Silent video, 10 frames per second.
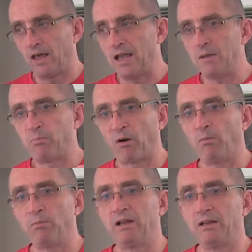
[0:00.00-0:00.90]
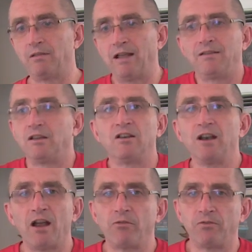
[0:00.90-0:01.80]
They probably, they
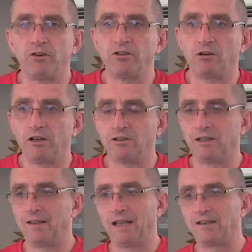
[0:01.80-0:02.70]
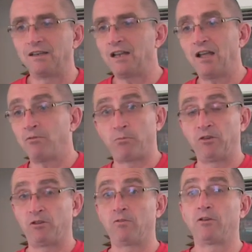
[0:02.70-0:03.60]
didn't have refrigeration then, they didn't have
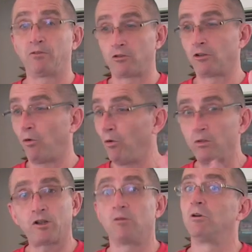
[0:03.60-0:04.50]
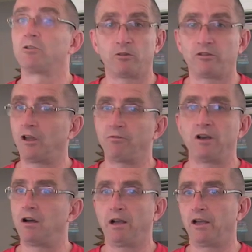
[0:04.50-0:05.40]
preservatives, because all the commercial stuff
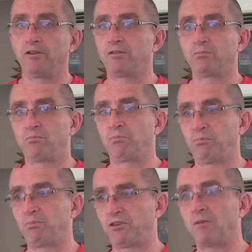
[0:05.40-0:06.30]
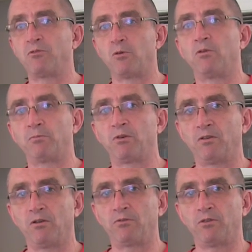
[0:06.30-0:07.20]
now has some form of, pre
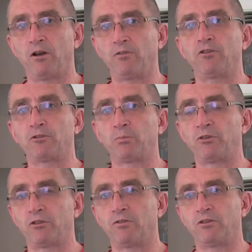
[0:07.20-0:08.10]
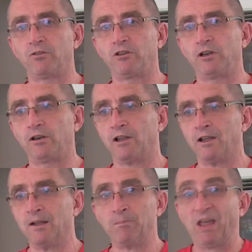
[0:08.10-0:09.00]
of artificial preservatives in it.
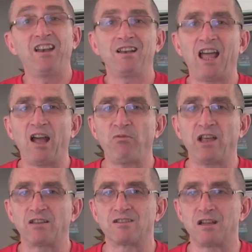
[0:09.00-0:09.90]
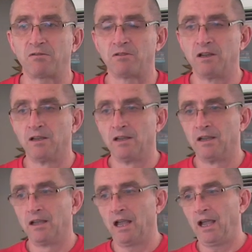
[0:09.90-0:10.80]
They didn't have that stuff.
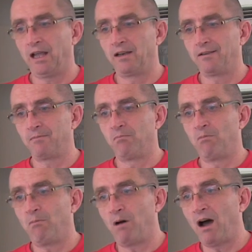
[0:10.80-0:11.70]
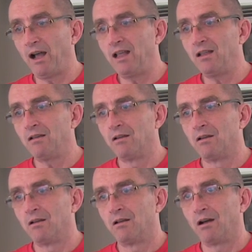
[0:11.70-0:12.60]
And my,
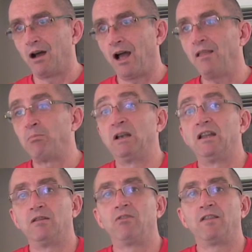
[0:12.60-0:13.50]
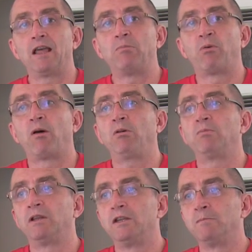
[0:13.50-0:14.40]
I believe that they
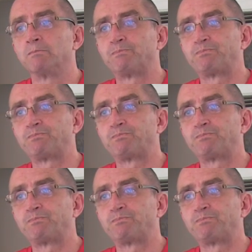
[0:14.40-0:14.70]
probably